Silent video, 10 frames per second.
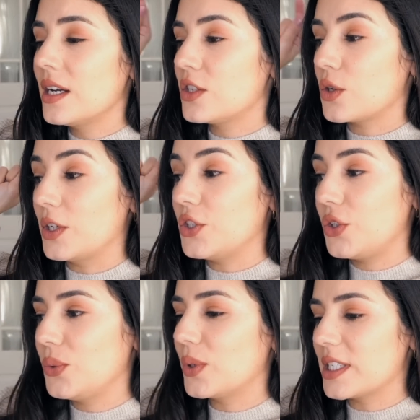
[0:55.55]
so I
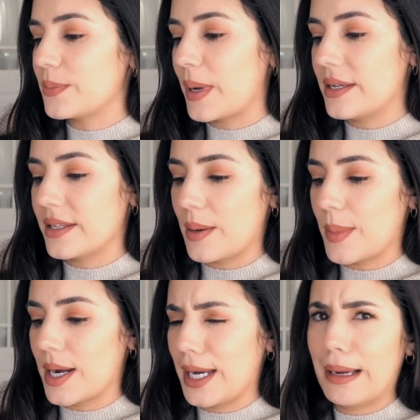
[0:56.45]
do want to spend that
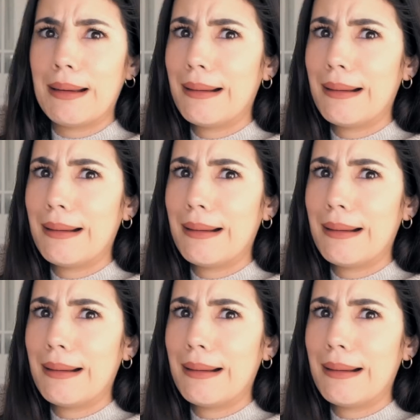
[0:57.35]
money